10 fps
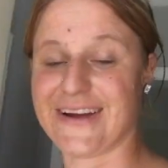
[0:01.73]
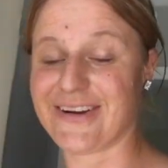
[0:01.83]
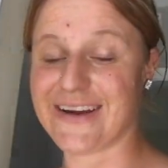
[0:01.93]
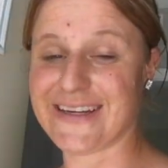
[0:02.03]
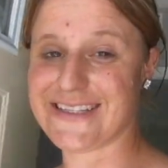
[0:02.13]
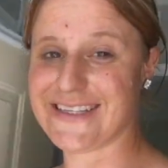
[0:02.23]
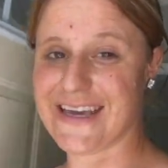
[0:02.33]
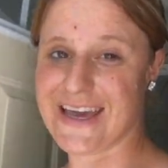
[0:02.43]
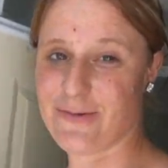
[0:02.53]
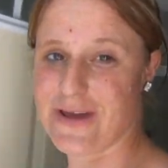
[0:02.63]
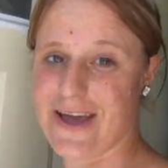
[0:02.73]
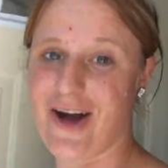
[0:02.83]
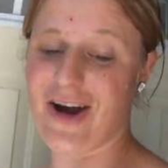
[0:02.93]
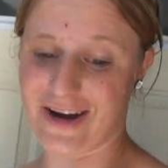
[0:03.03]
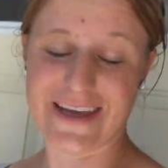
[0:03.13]
All right, today we
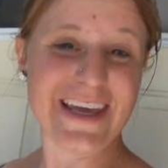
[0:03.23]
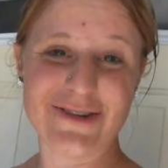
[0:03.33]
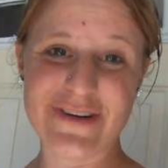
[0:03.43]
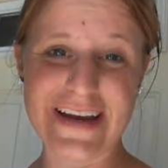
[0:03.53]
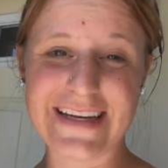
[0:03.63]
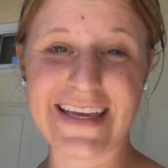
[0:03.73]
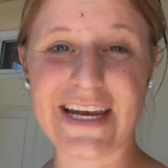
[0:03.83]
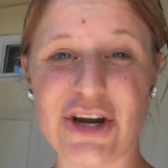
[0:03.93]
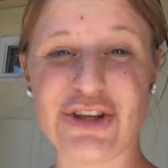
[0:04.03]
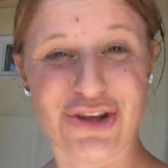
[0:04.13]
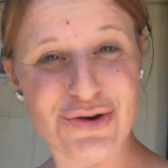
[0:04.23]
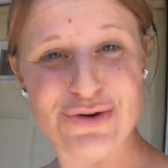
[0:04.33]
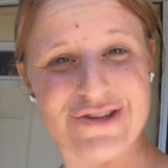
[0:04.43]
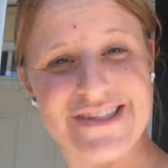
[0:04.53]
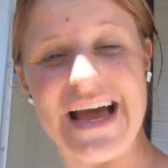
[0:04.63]
are getting ready to get our
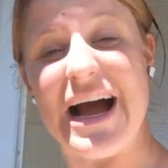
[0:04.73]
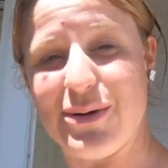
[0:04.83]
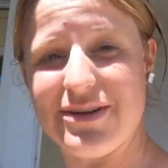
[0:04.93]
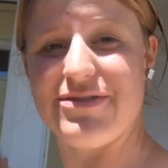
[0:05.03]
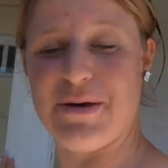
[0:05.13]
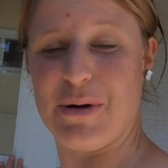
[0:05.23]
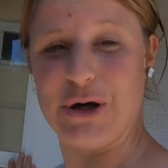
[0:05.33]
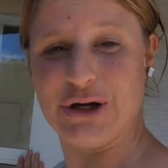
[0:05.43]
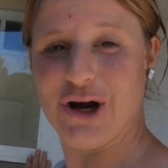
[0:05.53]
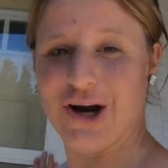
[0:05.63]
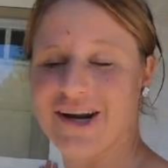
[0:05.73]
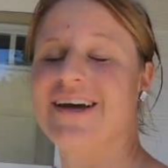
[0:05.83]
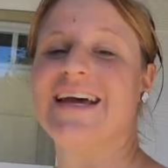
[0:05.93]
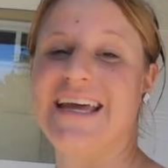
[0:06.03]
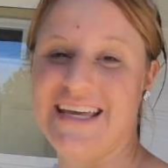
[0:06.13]
ewes out of the barnyard
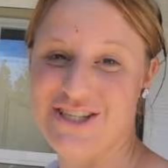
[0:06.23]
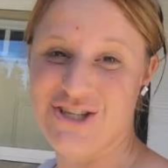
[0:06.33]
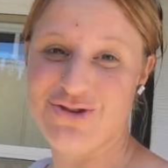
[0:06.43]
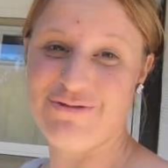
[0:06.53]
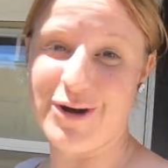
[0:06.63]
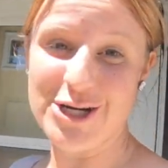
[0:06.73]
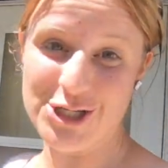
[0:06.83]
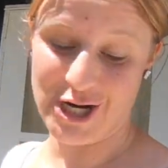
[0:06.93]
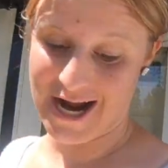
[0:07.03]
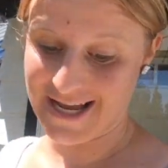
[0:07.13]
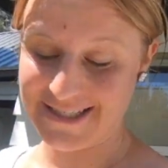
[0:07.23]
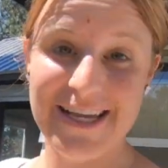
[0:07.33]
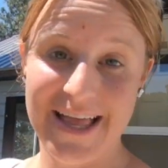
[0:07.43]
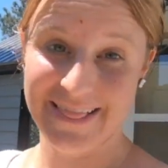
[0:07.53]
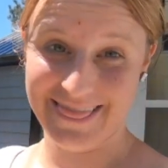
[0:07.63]
into fresh
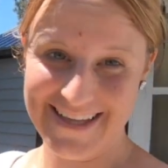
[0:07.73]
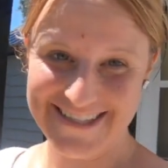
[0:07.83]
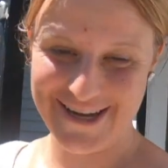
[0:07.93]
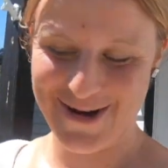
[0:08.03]
grass. Let's